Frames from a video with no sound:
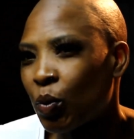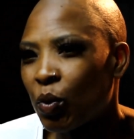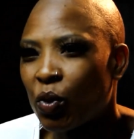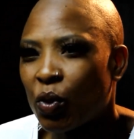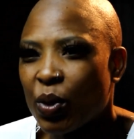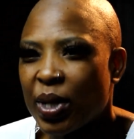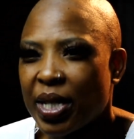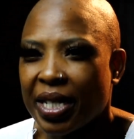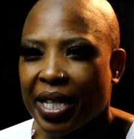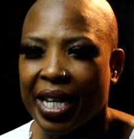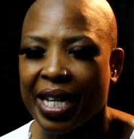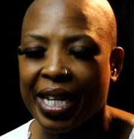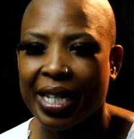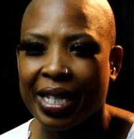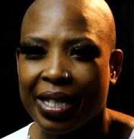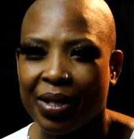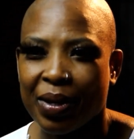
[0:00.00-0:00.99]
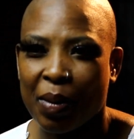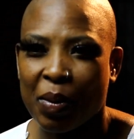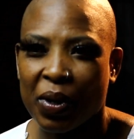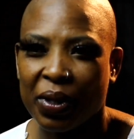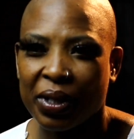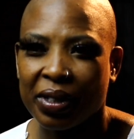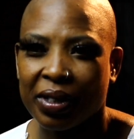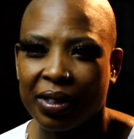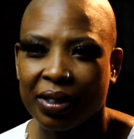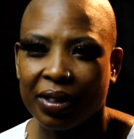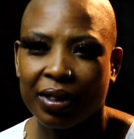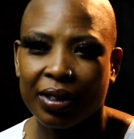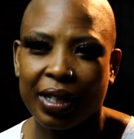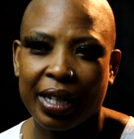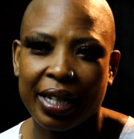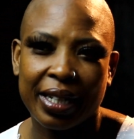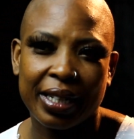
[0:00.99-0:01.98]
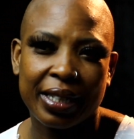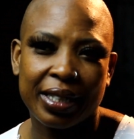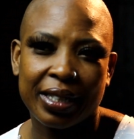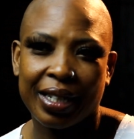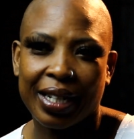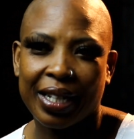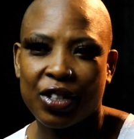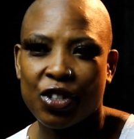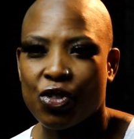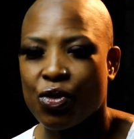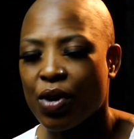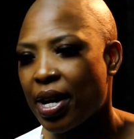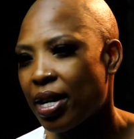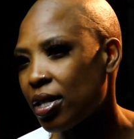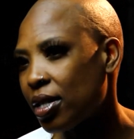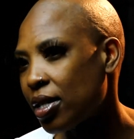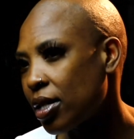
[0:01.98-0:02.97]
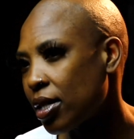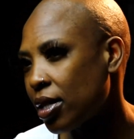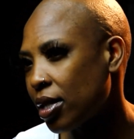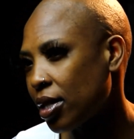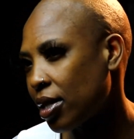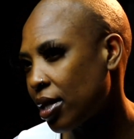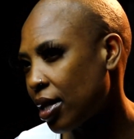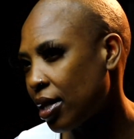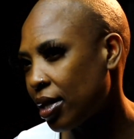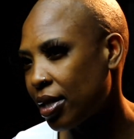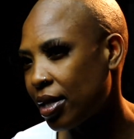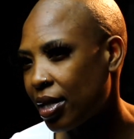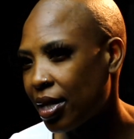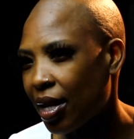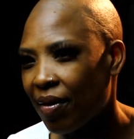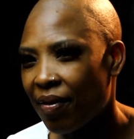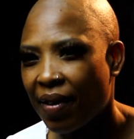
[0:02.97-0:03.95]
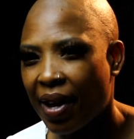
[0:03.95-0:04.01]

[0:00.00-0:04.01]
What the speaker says: just get about and dresses and stuff